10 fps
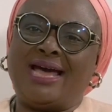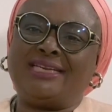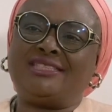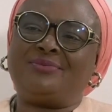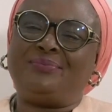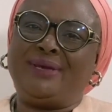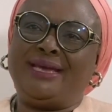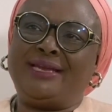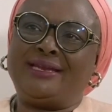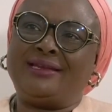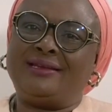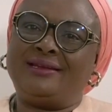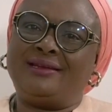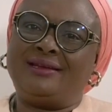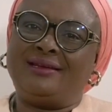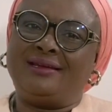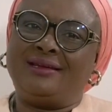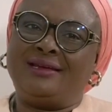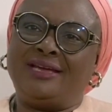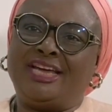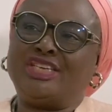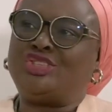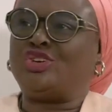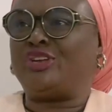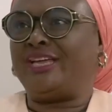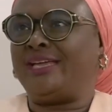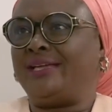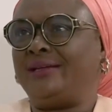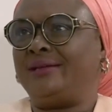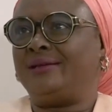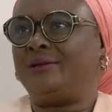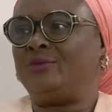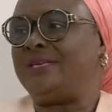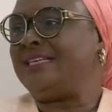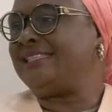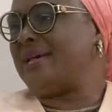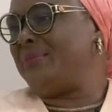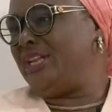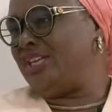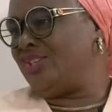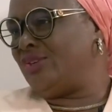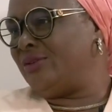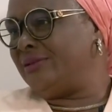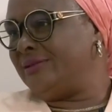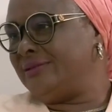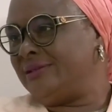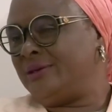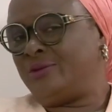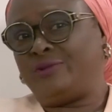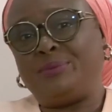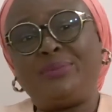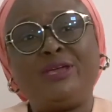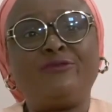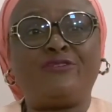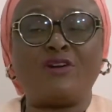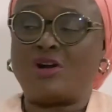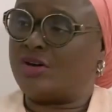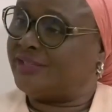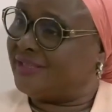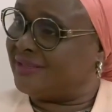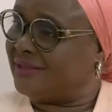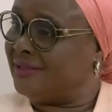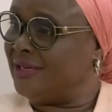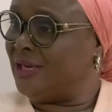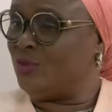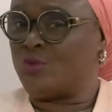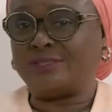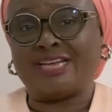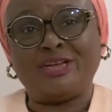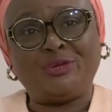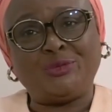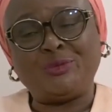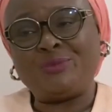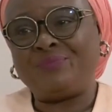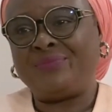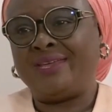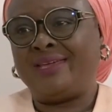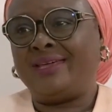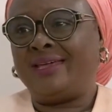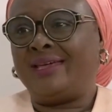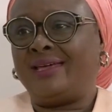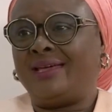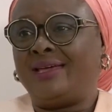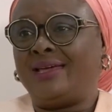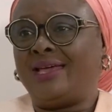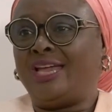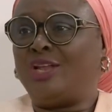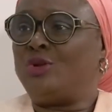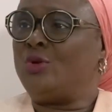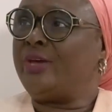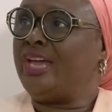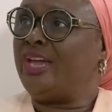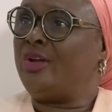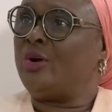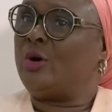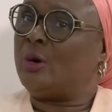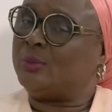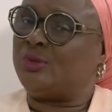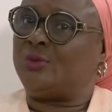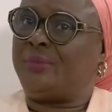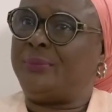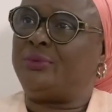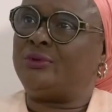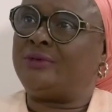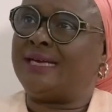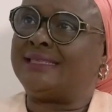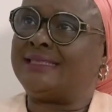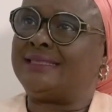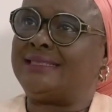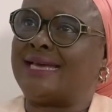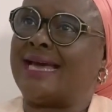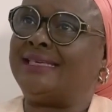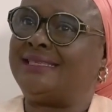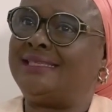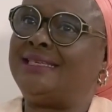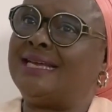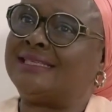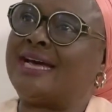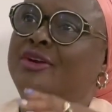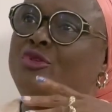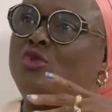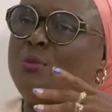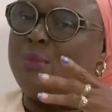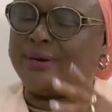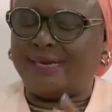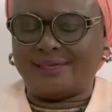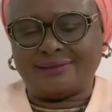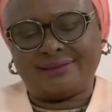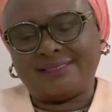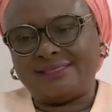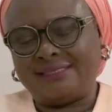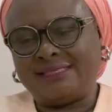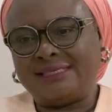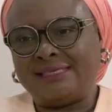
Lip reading: it's been a journey with determination, with being focused in what I do, in looking up to people that I see that are role models.